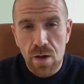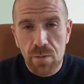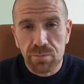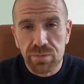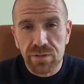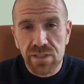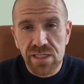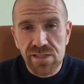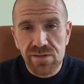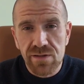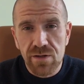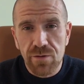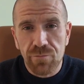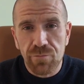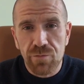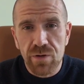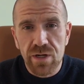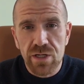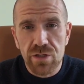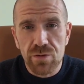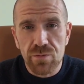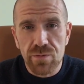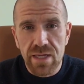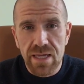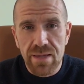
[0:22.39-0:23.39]
please feel free
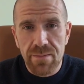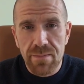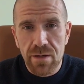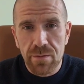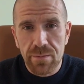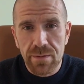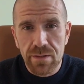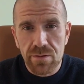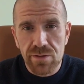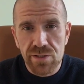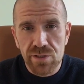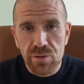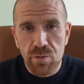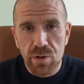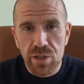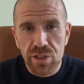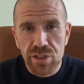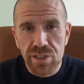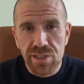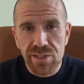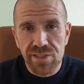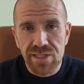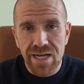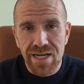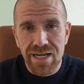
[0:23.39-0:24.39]
to email me those
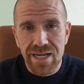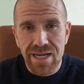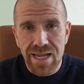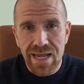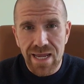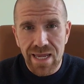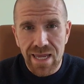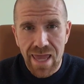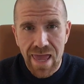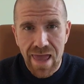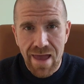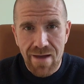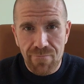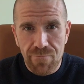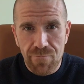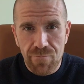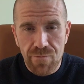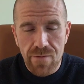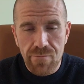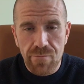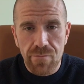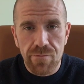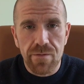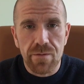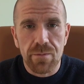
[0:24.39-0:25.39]
questions at
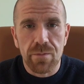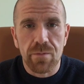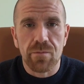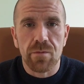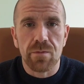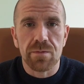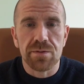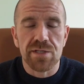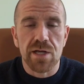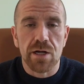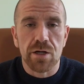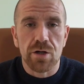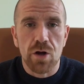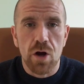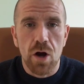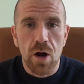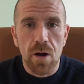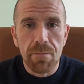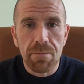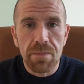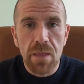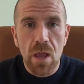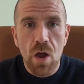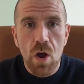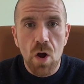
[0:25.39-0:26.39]

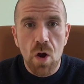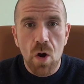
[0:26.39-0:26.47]
nick@foreverfitperformance.com,